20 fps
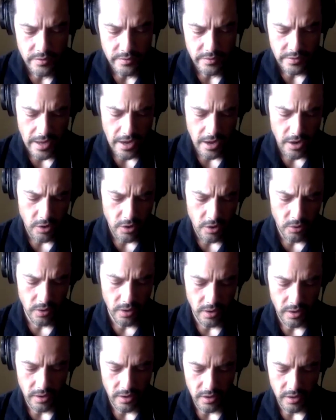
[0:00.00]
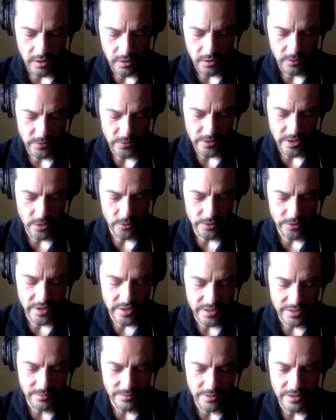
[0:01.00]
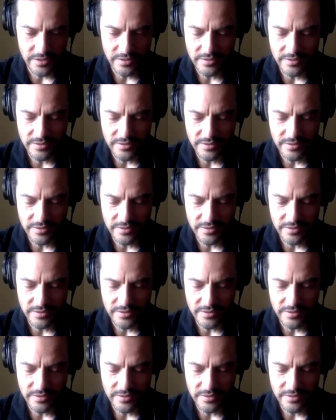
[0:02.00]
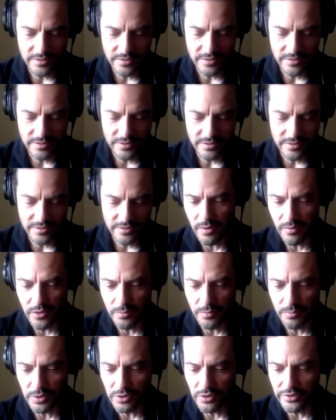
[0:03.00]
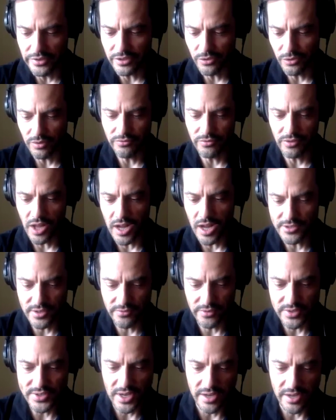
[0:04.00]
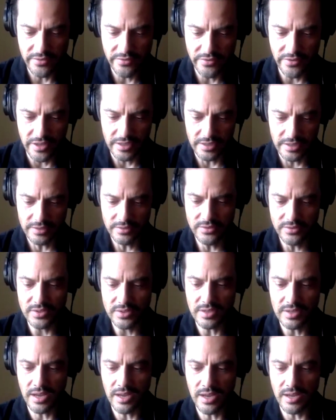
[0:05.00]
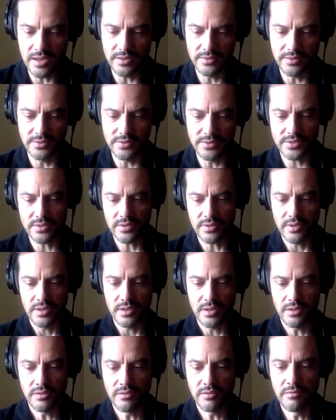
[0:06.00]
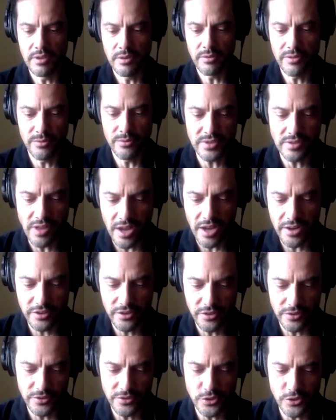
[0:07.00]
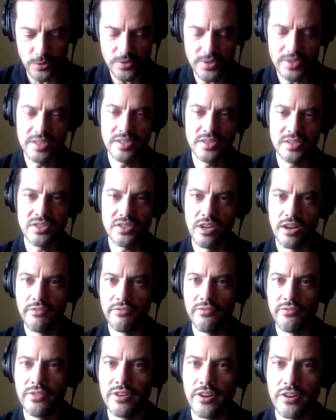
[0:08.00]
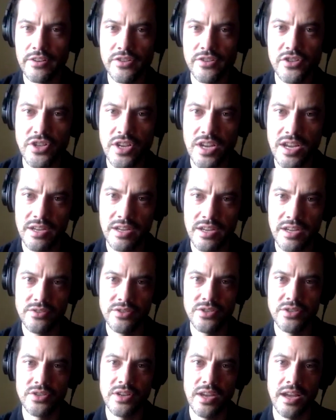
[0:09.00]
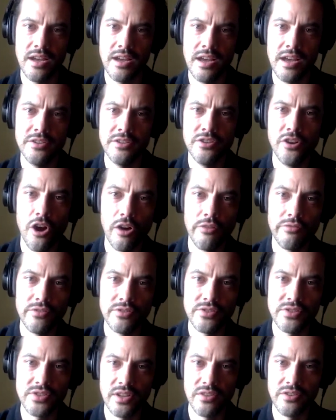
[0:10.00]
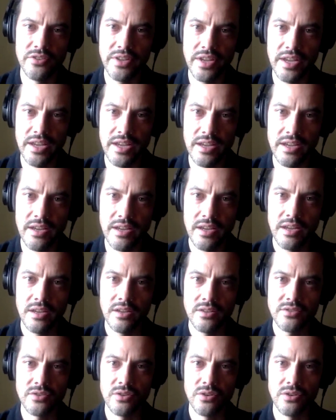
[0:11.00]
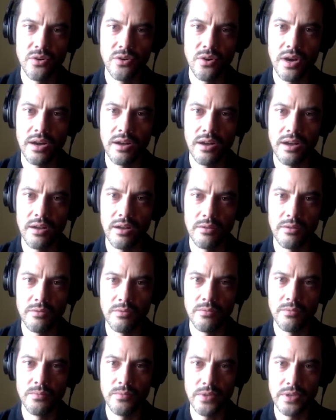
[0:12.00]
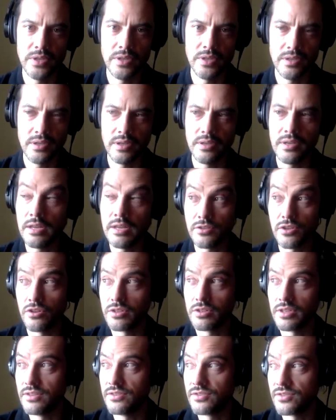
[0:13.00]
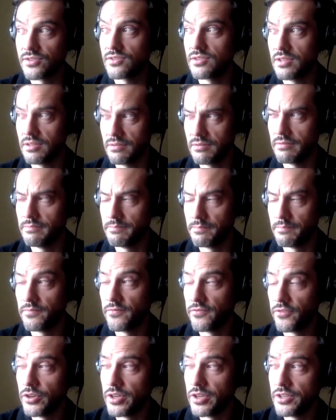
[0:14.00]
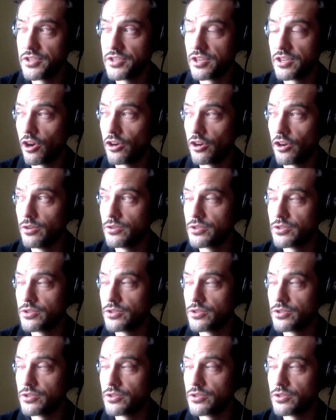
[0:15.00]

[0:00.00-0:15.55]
now, we're getting into the political philosophy side of things. And there's a lot of good, juicy stuff in our exchange at your office the other day. So I'll be, as long as the footage and